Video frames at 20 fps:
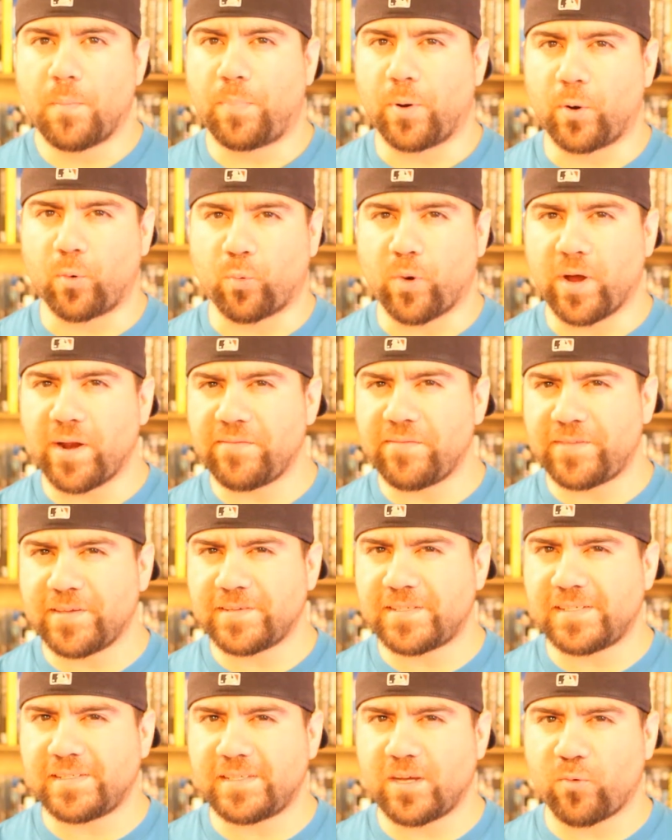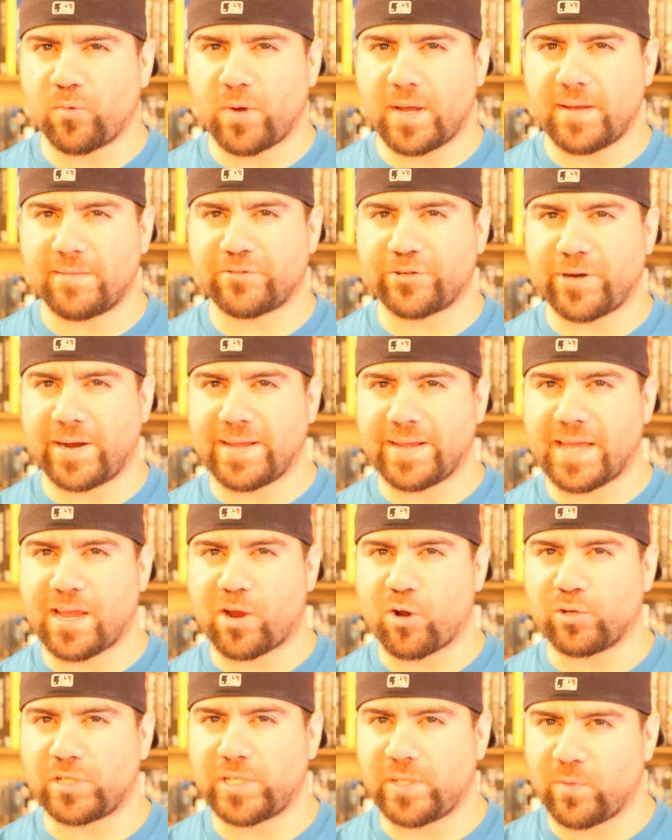But what if this is their way of trying to get
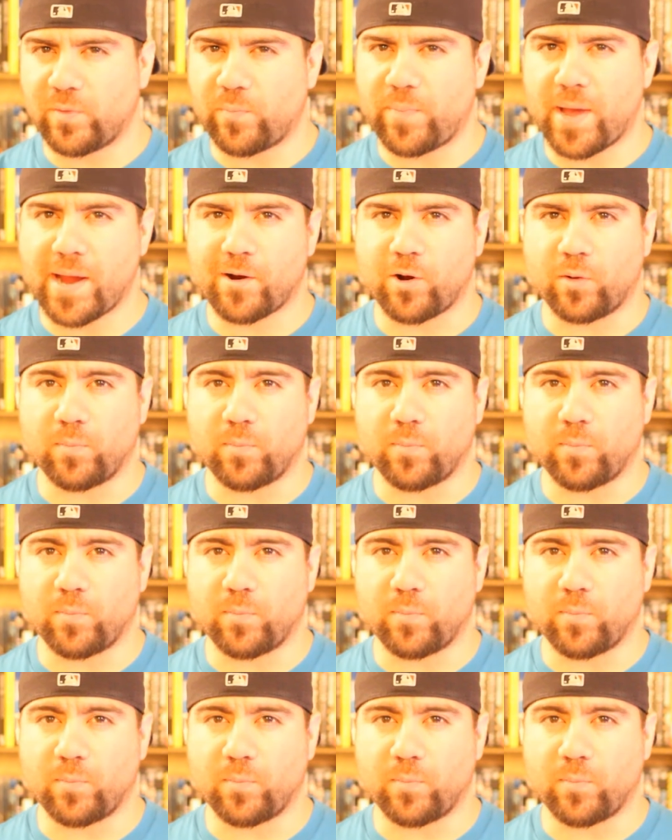Kojima back